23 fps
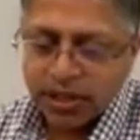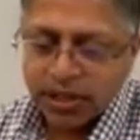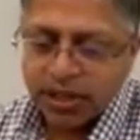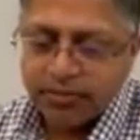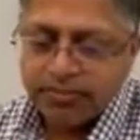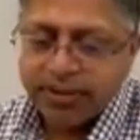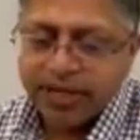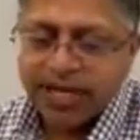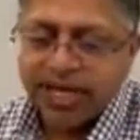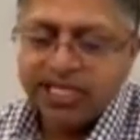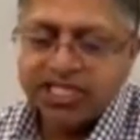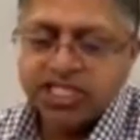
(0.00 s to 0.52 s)

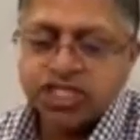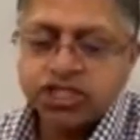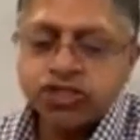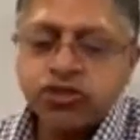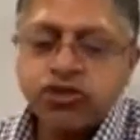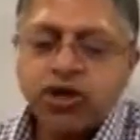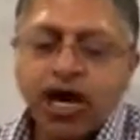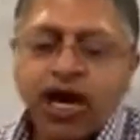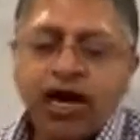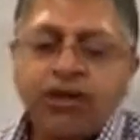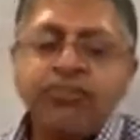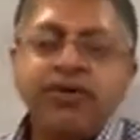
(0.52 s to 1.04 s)
Because
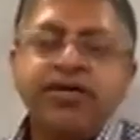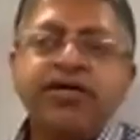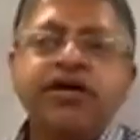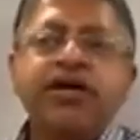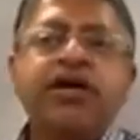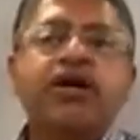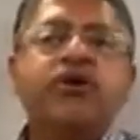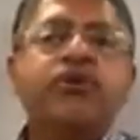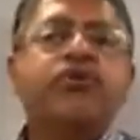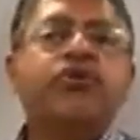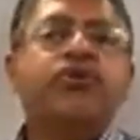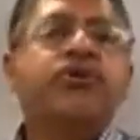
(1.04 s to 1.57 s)
trauma
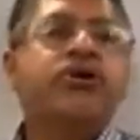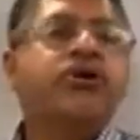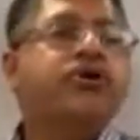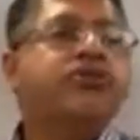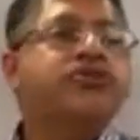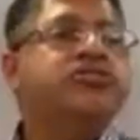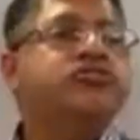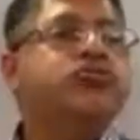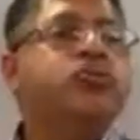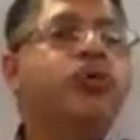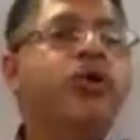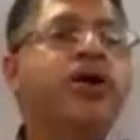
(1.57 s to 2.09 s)

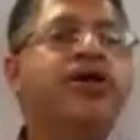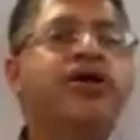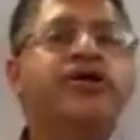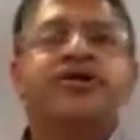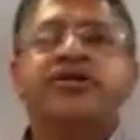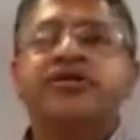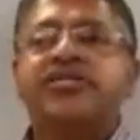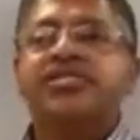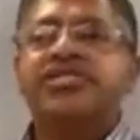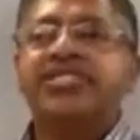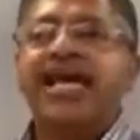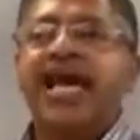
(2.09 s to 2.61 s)
erodes one
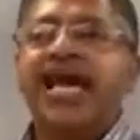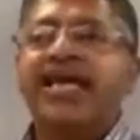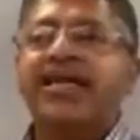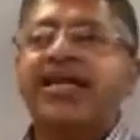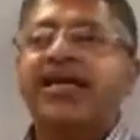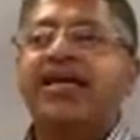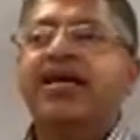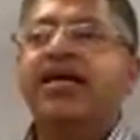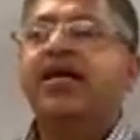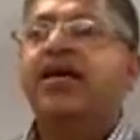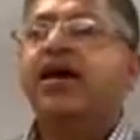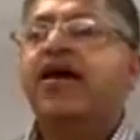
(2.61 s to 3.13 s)
understanding
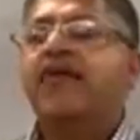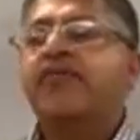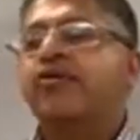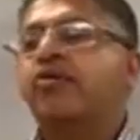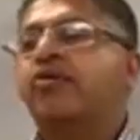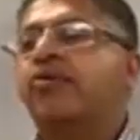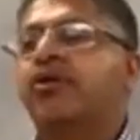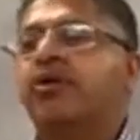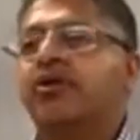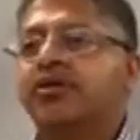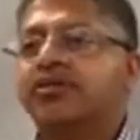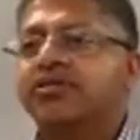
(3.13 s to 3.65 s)
of the
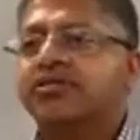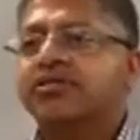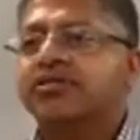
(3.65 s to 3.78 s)
world.